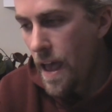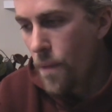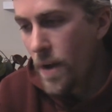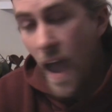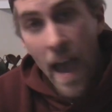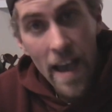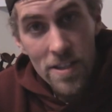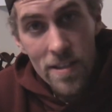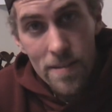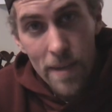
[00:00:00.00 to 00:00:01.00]
And when
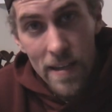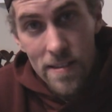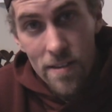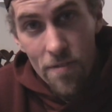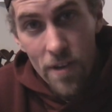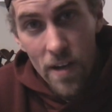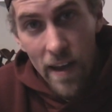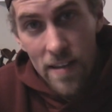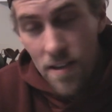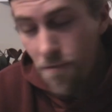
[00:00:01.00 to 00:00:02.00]
Ashens made his little video
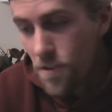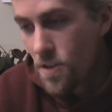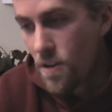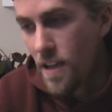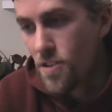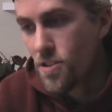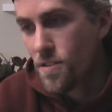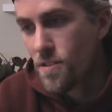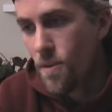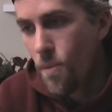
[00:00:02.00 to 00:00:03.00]
asking for
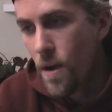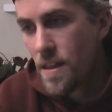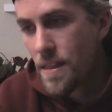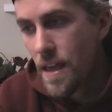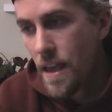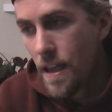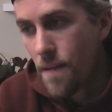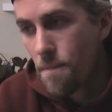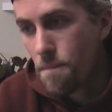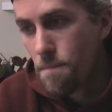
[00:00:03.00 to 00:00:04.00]
donations, the one
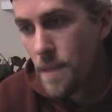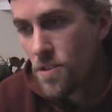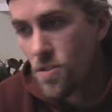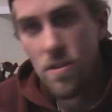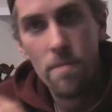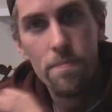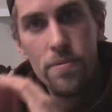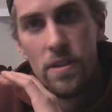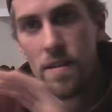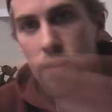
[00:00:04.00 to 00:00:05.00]
thing that just
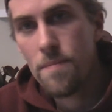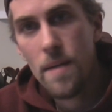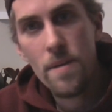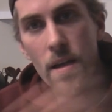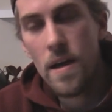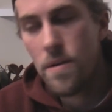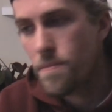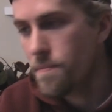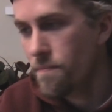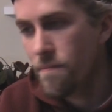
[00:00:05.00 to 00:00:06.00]
completely made me
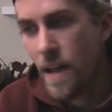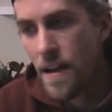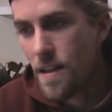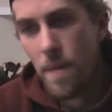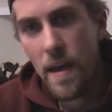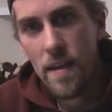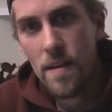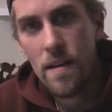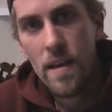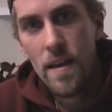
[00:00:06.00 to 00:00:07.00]
go, not
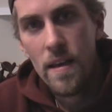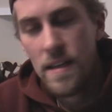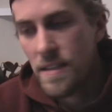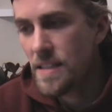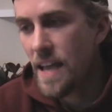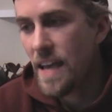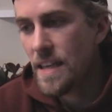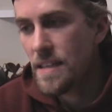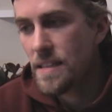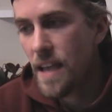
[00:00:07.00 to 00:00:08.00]
e-begging, is that
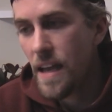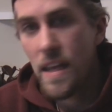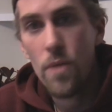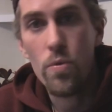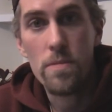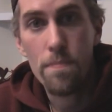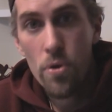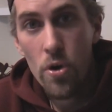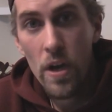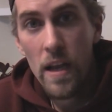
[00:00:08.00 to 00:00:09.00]
he said he was
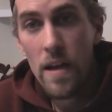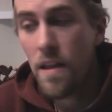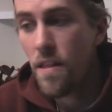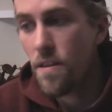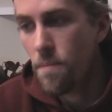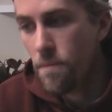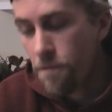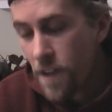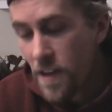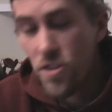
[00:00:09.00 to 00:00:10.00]
putting the
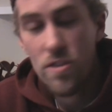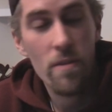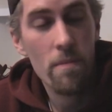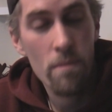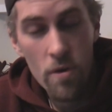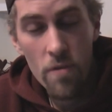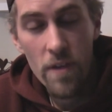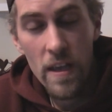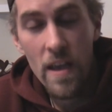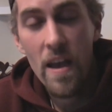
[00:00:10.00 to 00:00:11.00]
finished
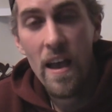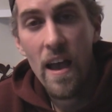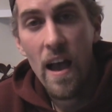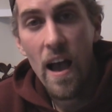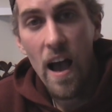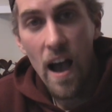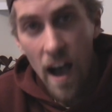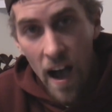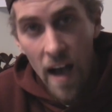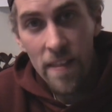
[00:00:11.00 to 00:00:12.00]
movie
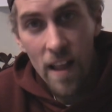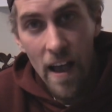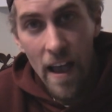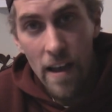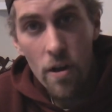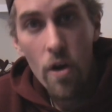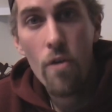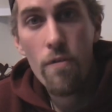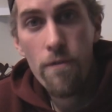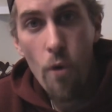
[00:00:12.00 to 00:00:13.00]
online
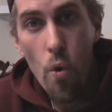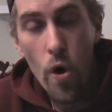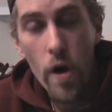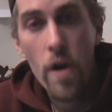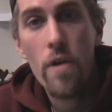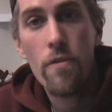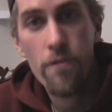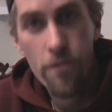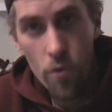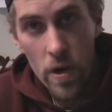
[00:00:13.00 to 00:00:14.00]
for
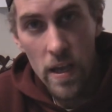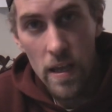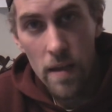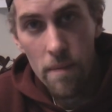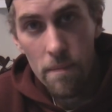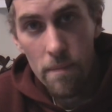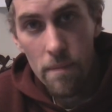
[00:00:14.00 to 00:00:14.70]
free